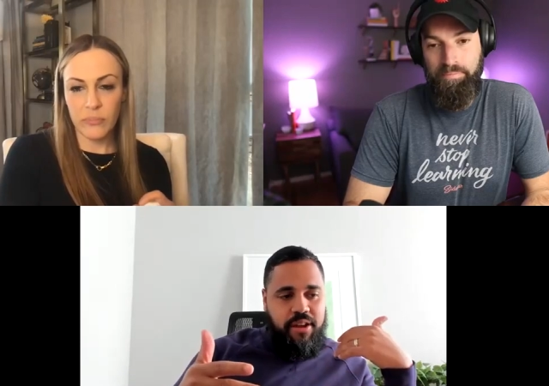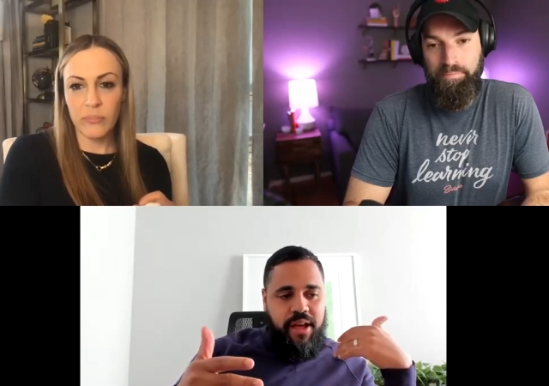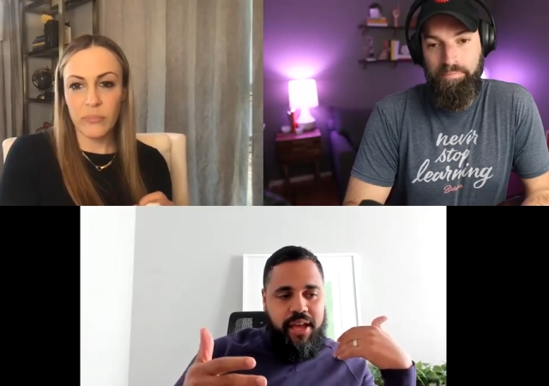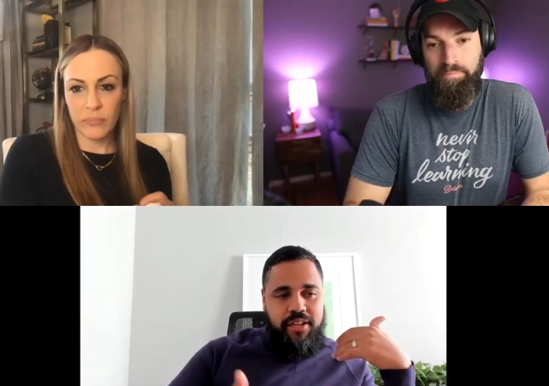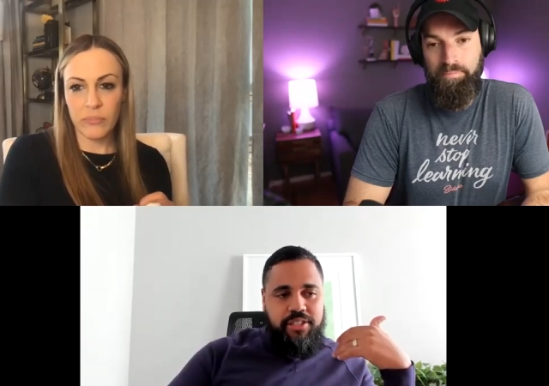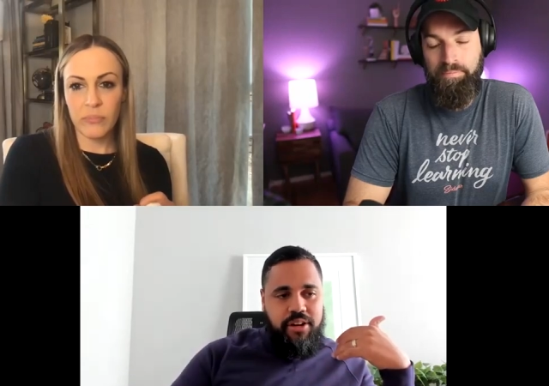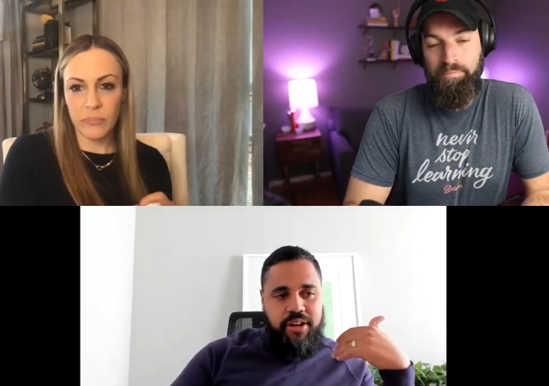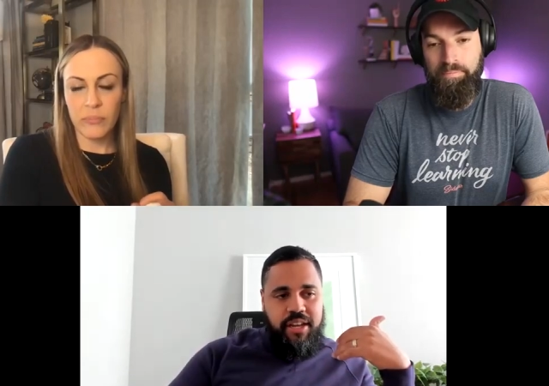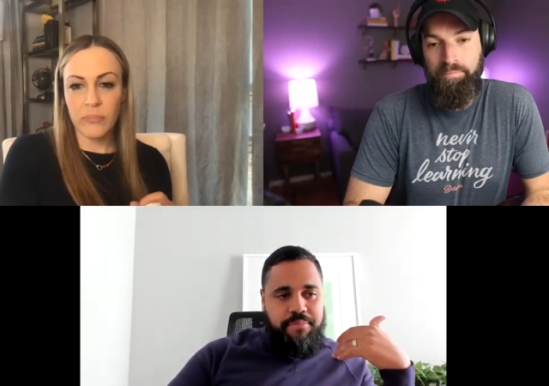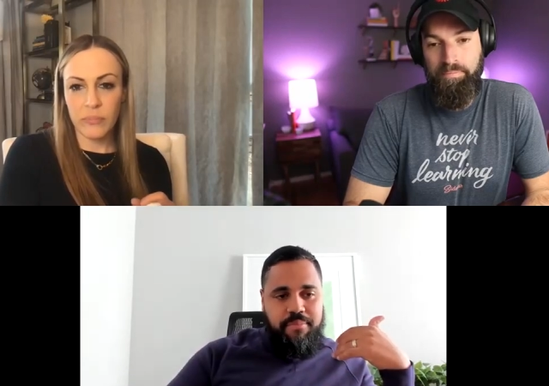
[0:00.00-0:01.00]
Speaker 1: I had
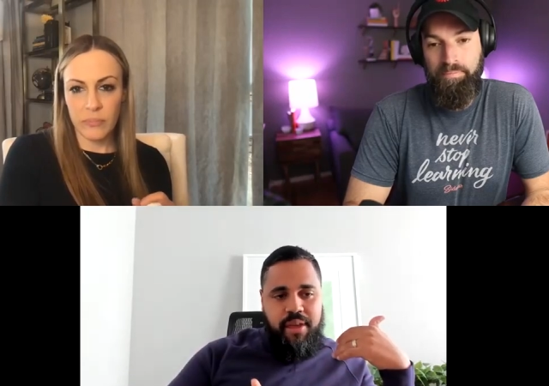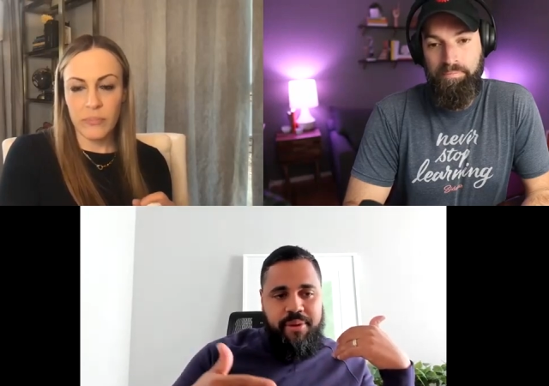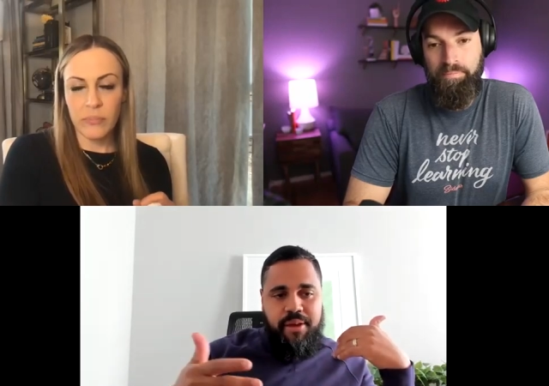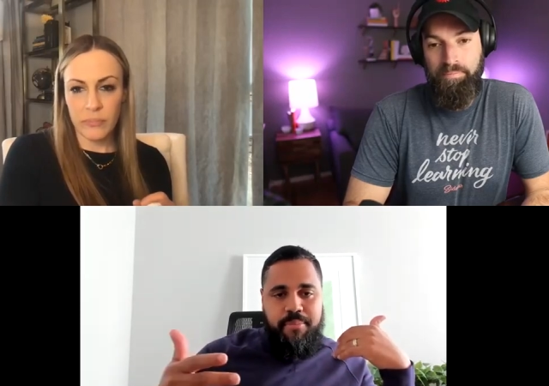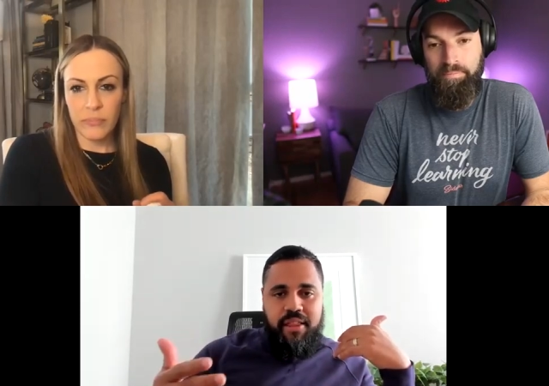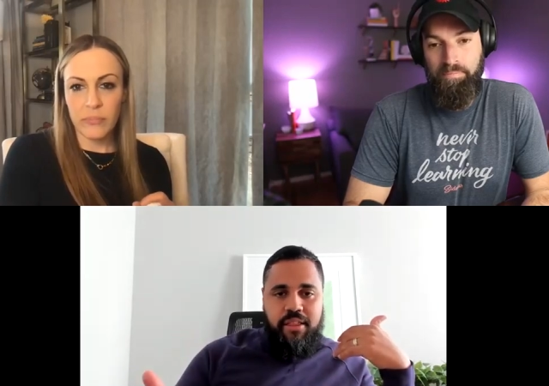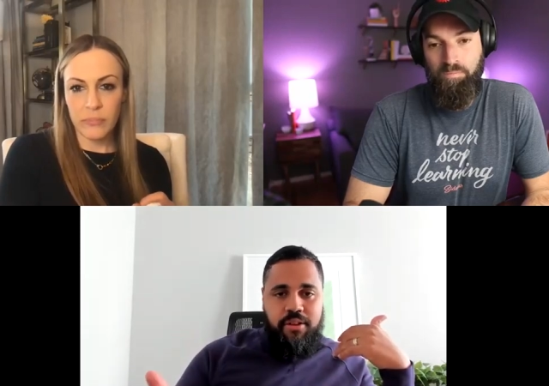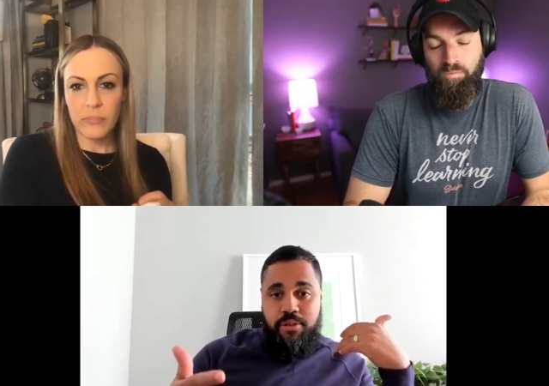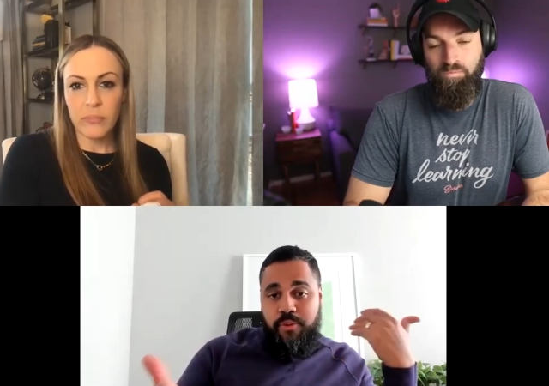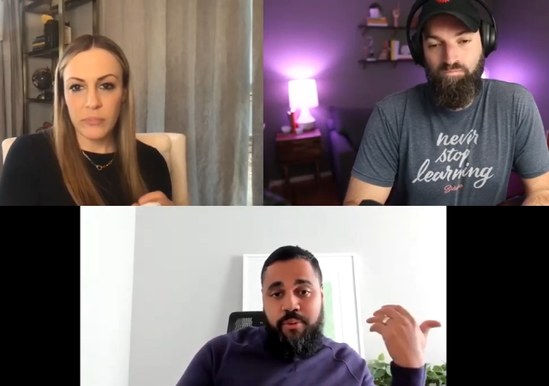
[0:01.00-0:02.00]
started maybe a month or
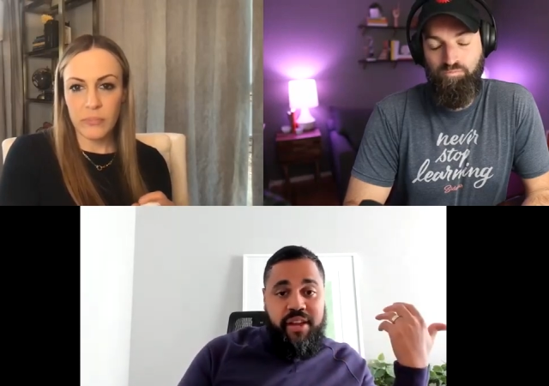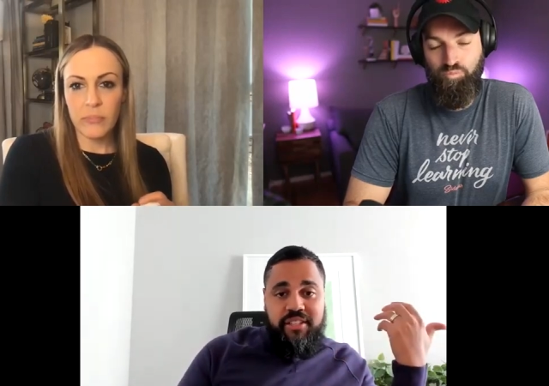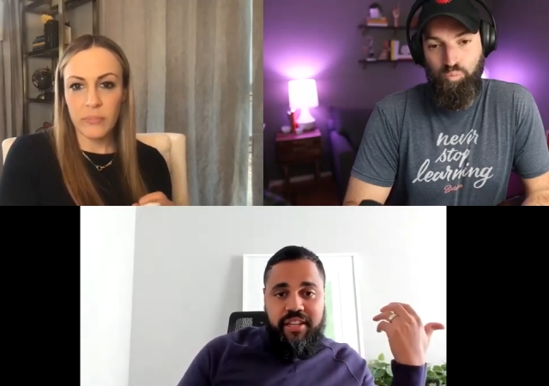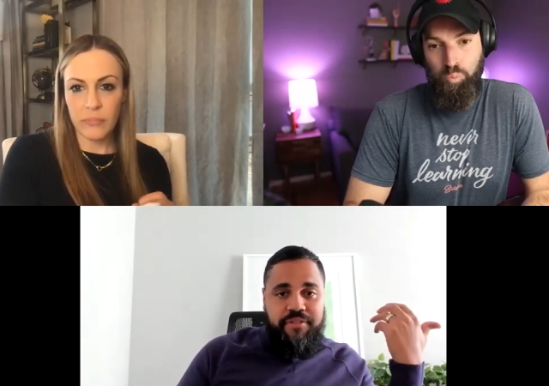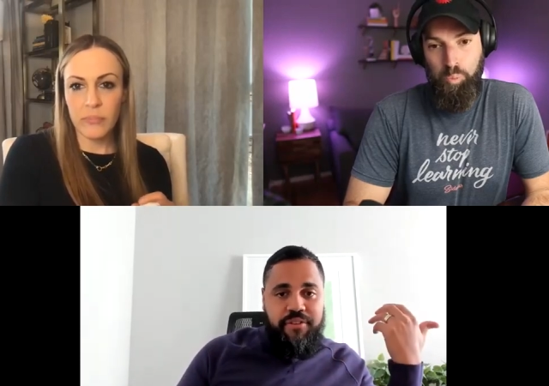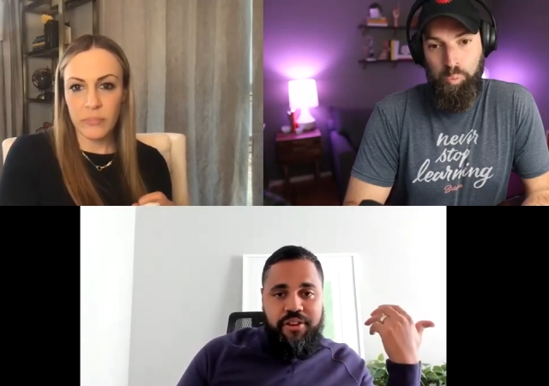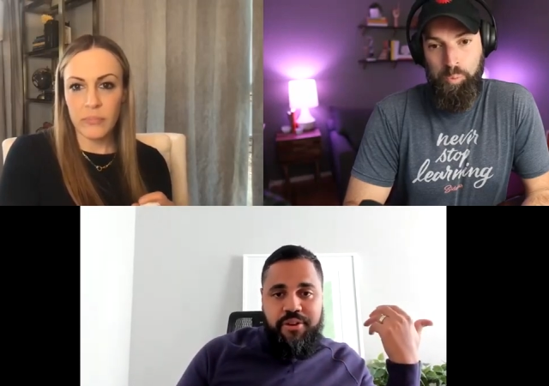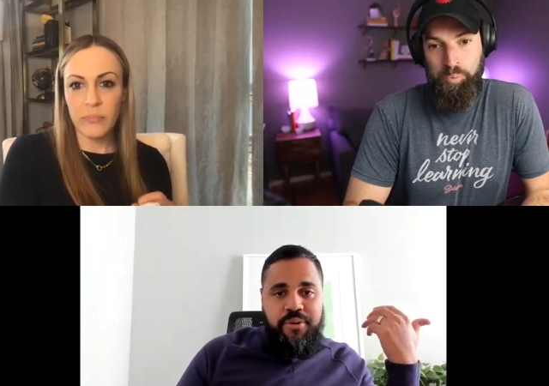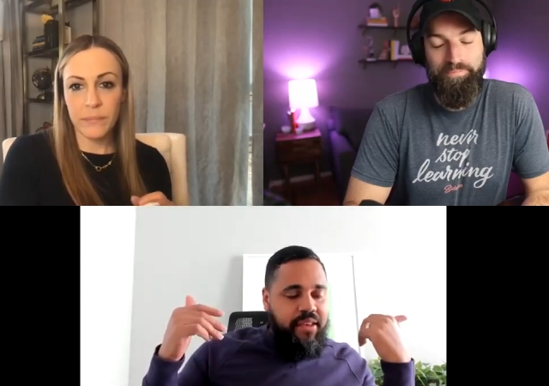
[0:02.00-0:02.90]
three weeks after you.